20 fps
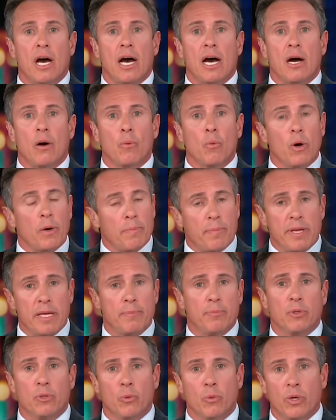uh, what
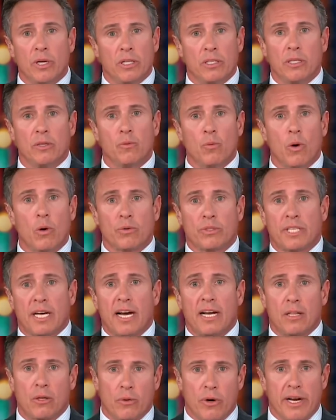people I, will and won't
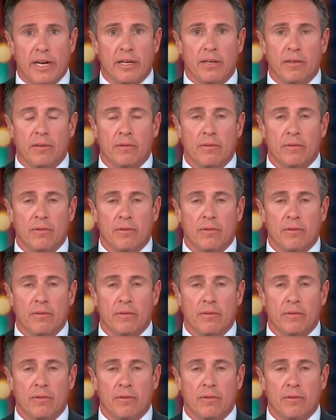tolerate.